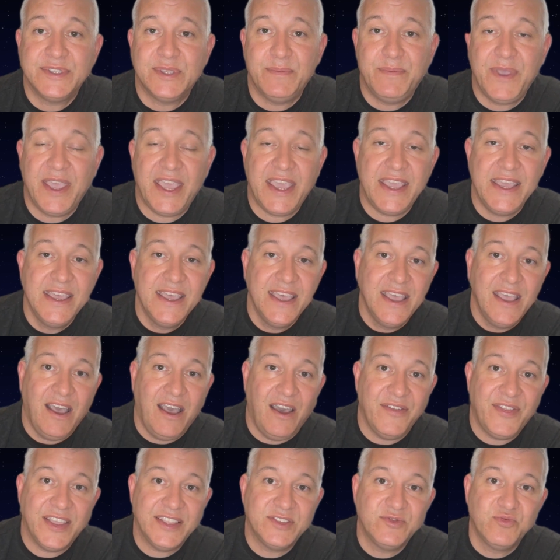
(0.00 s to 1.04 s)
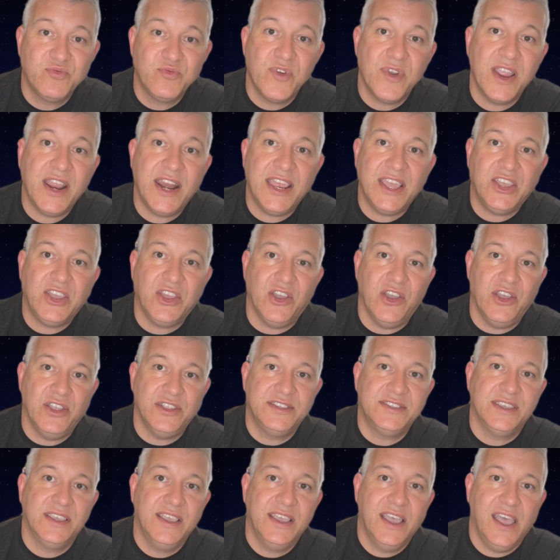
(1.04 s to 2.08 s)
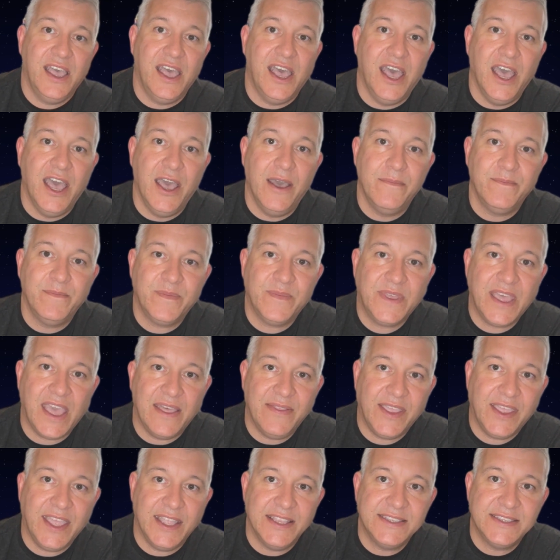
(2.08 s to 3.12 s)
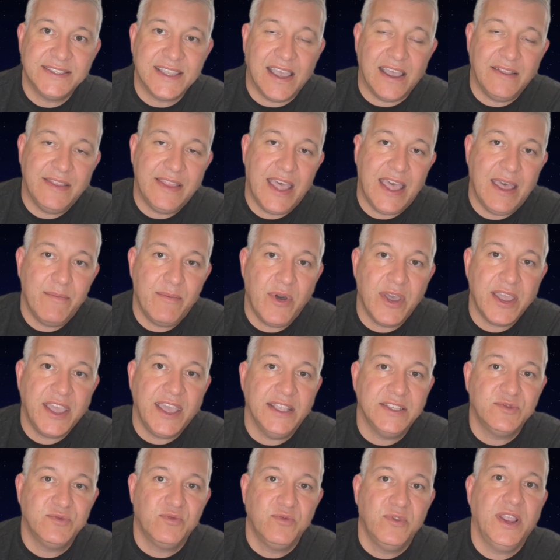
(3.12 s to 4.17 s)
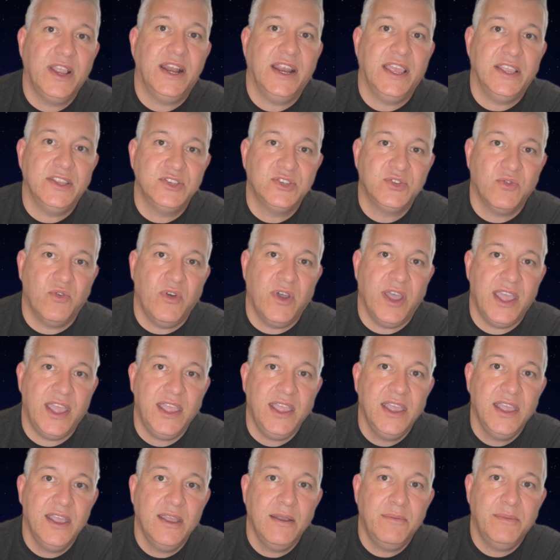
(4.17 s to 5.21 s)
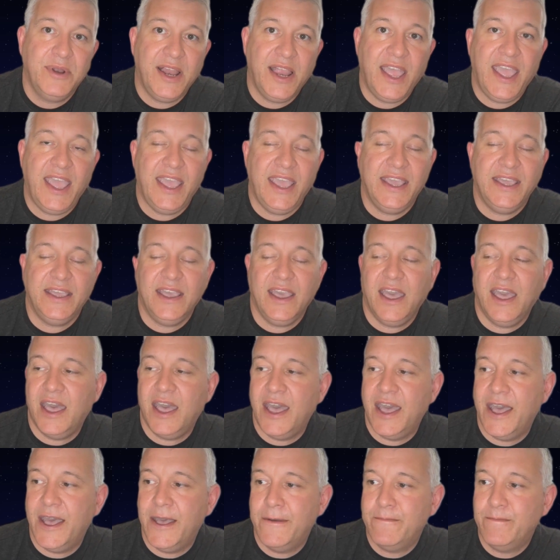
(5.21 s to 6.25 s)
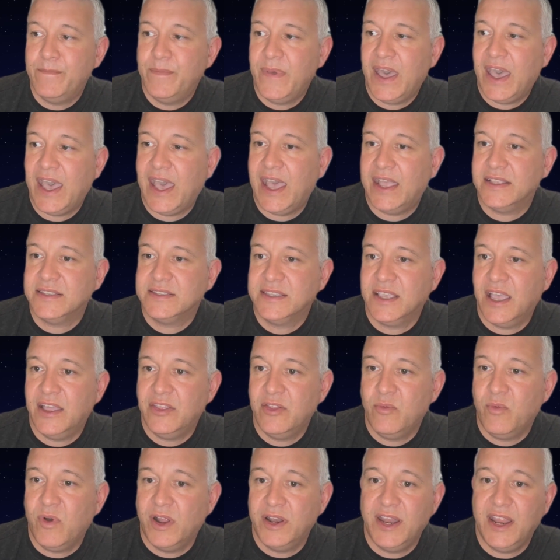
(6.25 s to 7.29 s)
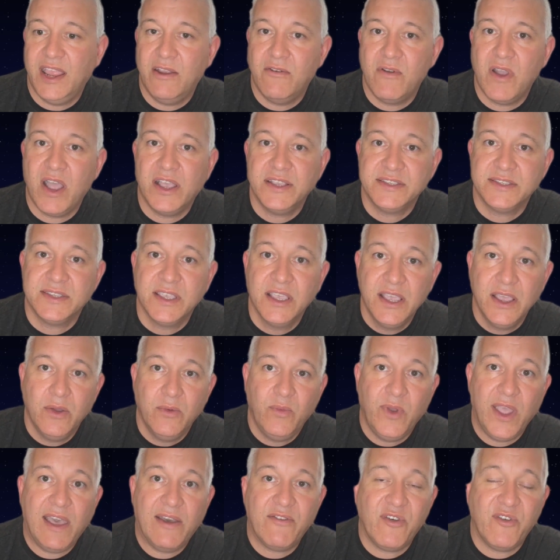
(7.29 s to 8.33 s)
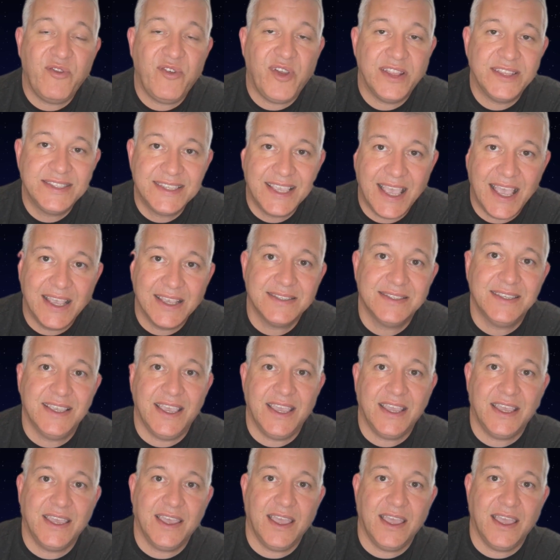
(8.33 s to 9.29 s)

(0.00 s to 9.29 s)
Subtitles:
to be. I think it's really good getting the kids down there. My kids really enjoy playing at the one near us. We have a fantastic